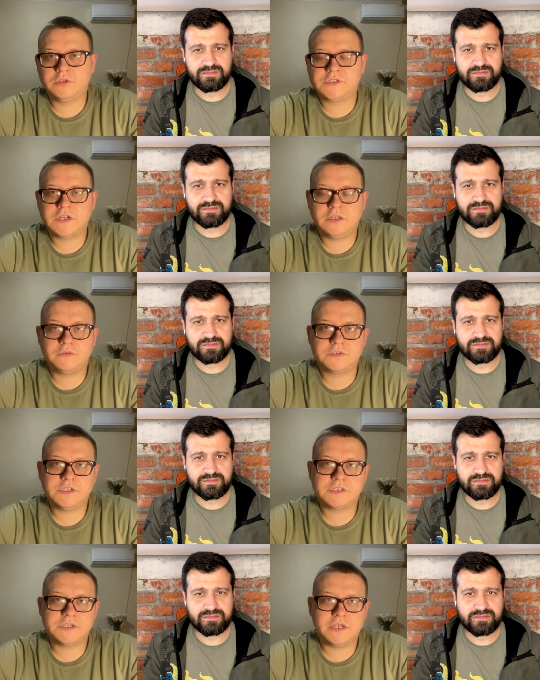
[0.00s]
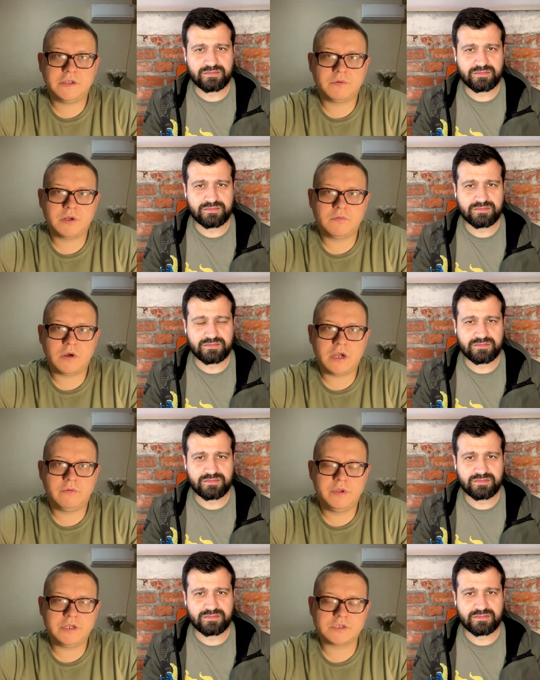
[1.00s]
Speaker 1: this kind of scenes they require
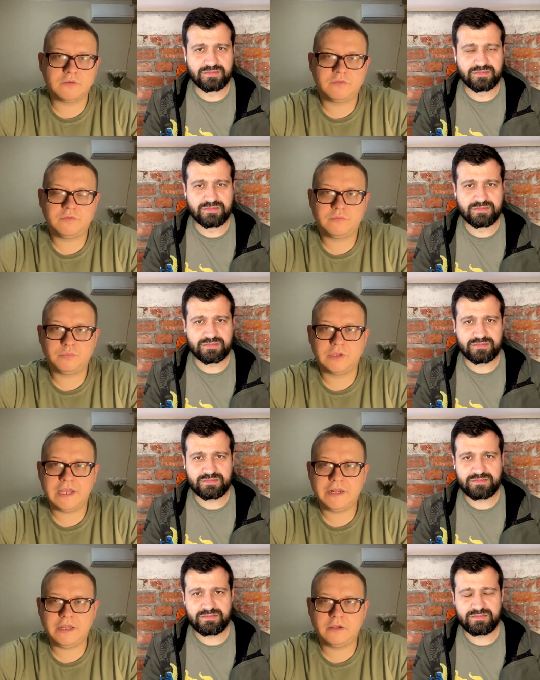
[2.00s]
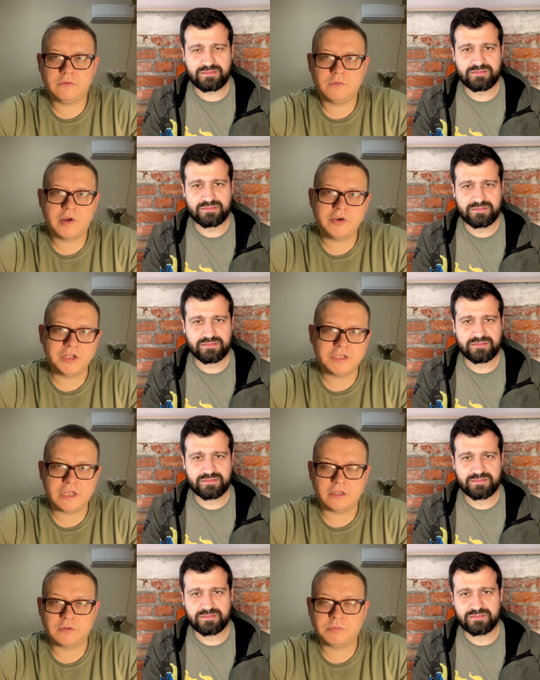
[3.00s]
weeks of planning, very
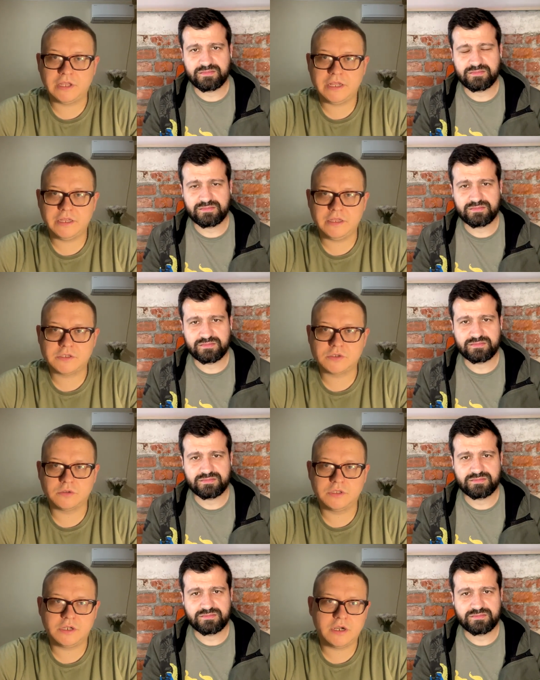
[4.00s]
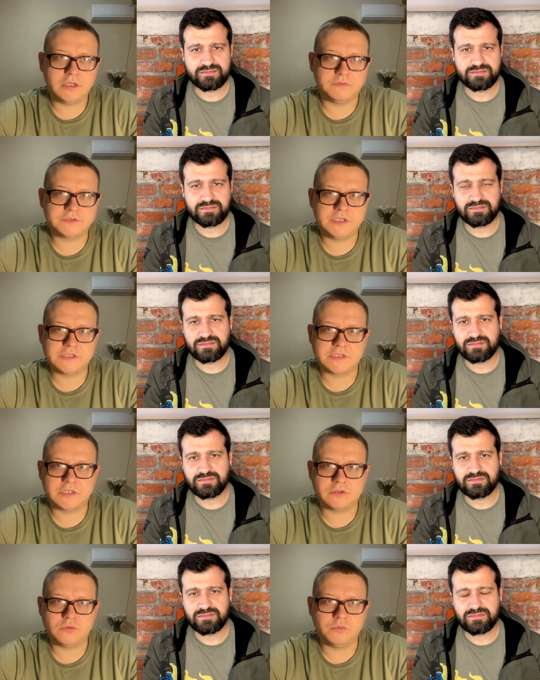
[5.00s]
detailed planning. It's not the kind of scenes
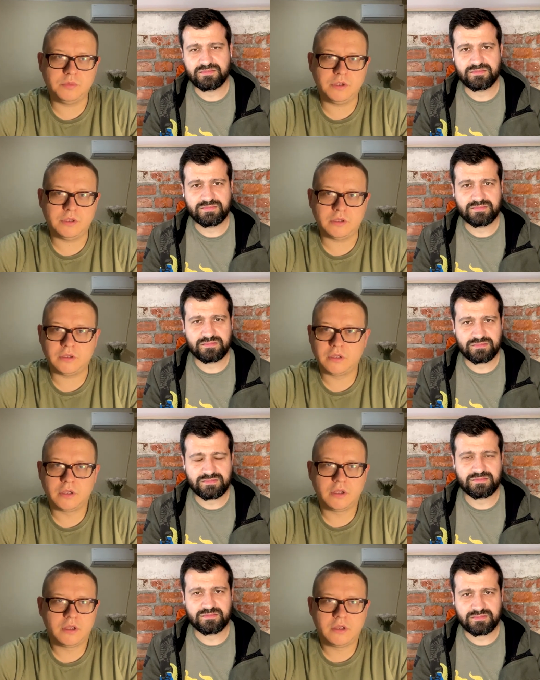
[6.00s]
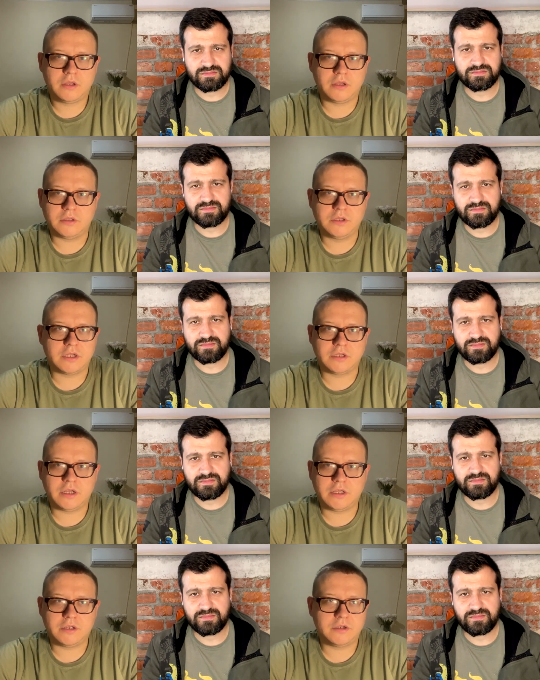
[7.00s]
that could be uh, done
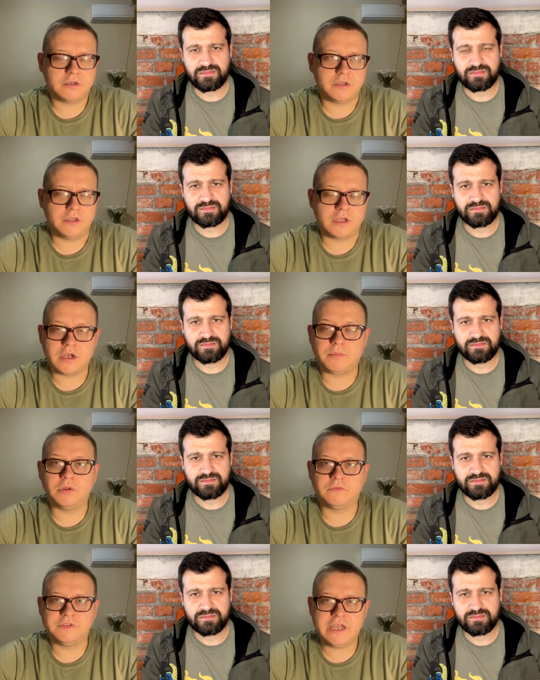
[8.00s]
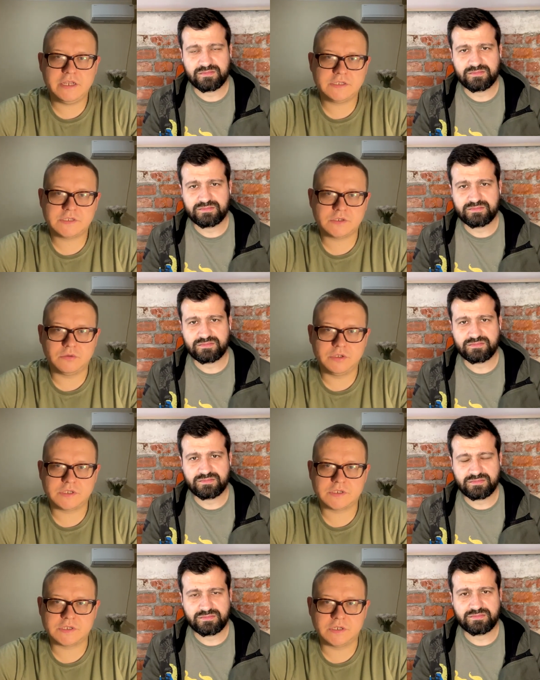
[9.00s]
like in a couple of days. So
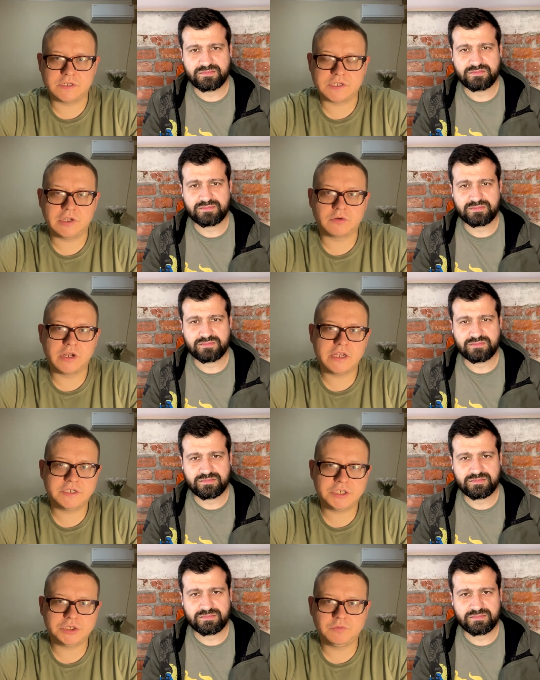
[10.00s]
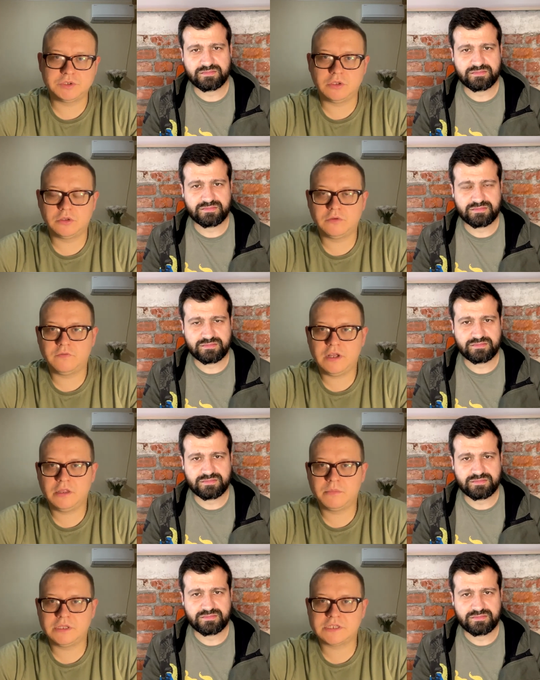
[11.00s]
it's uh, synchronization with a lot of
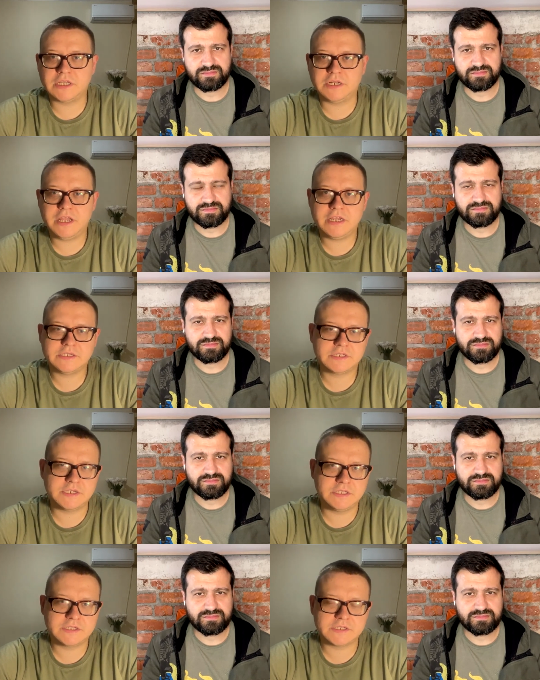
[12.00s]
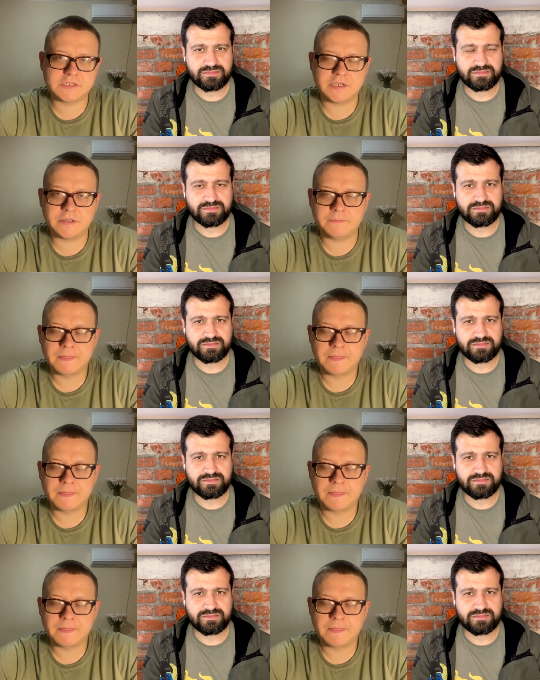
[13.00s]
elements. And yes, since uh,